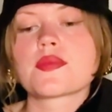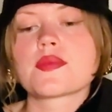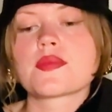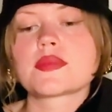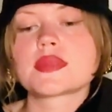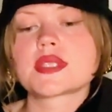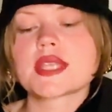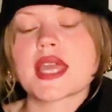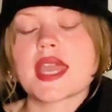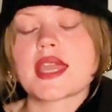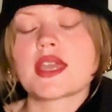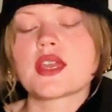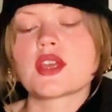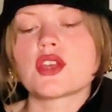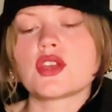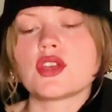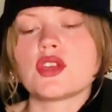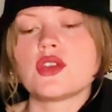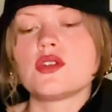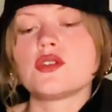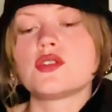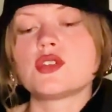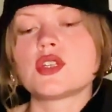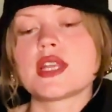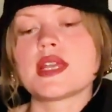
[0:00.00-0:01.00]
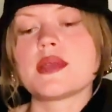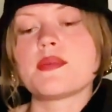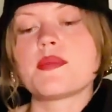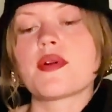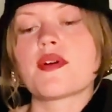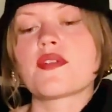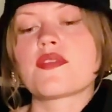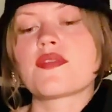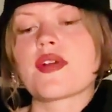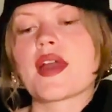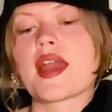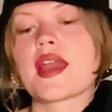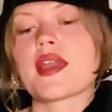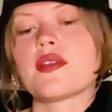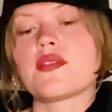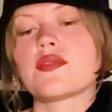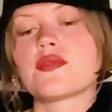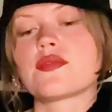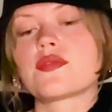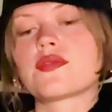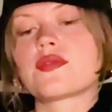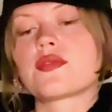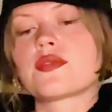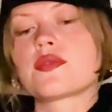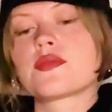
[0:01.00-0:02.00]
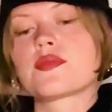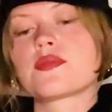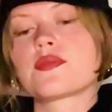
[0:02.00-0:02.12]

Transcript: take a huge leap of faith